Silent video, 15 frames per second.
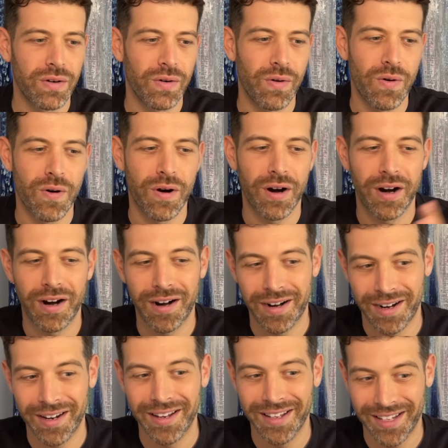or
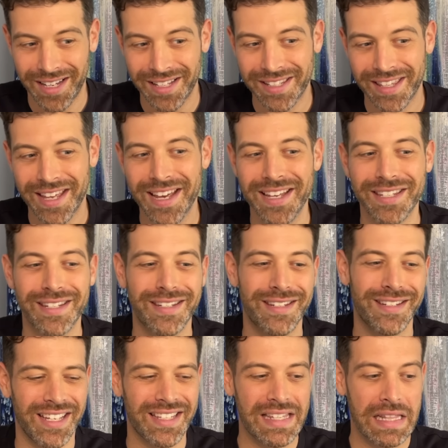it's
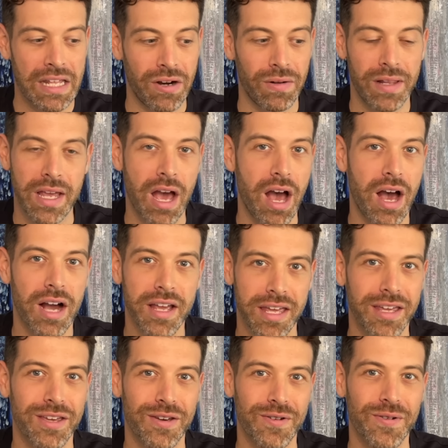this, literally
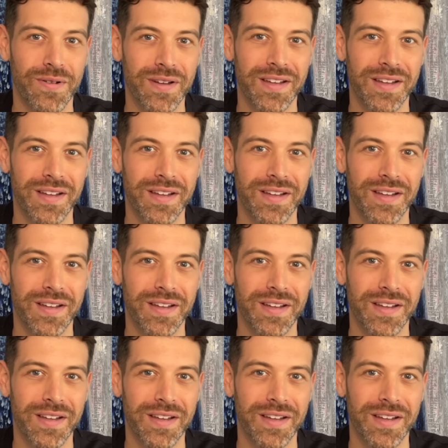hugging you